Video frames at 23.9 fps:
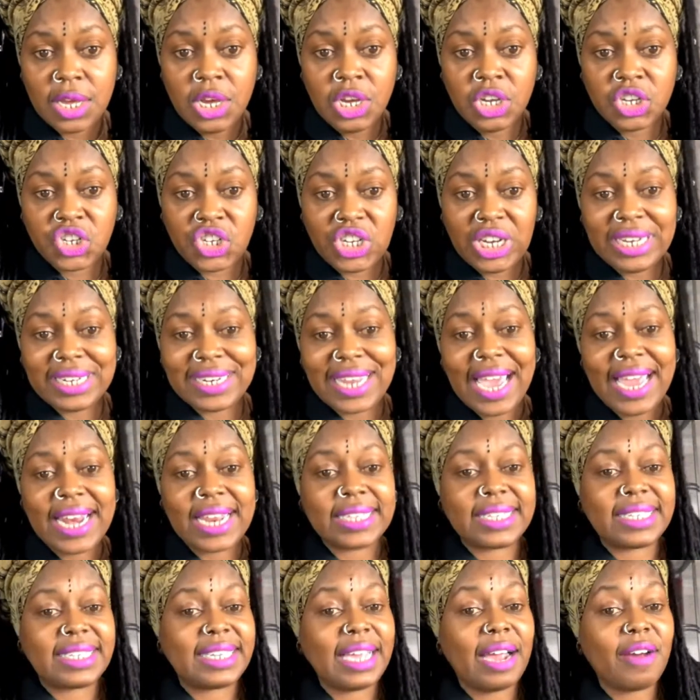She dated
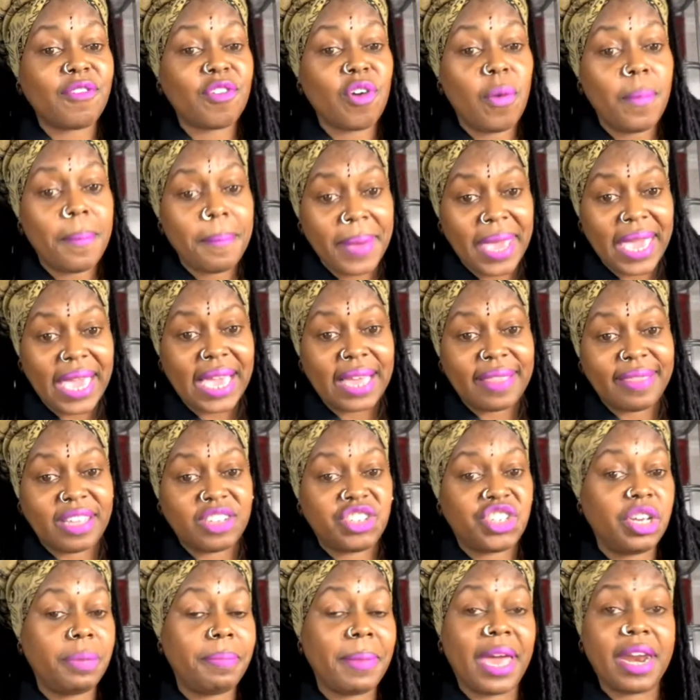several men that
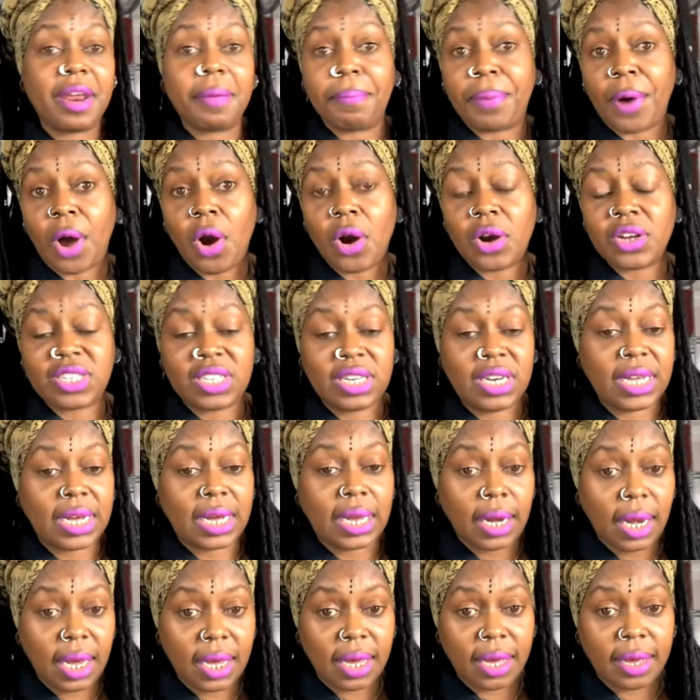she met at bars and in
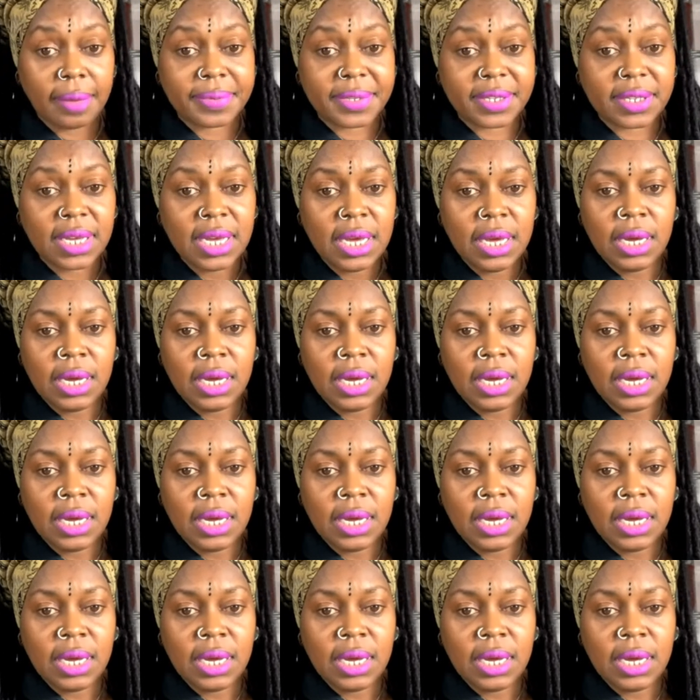clubs.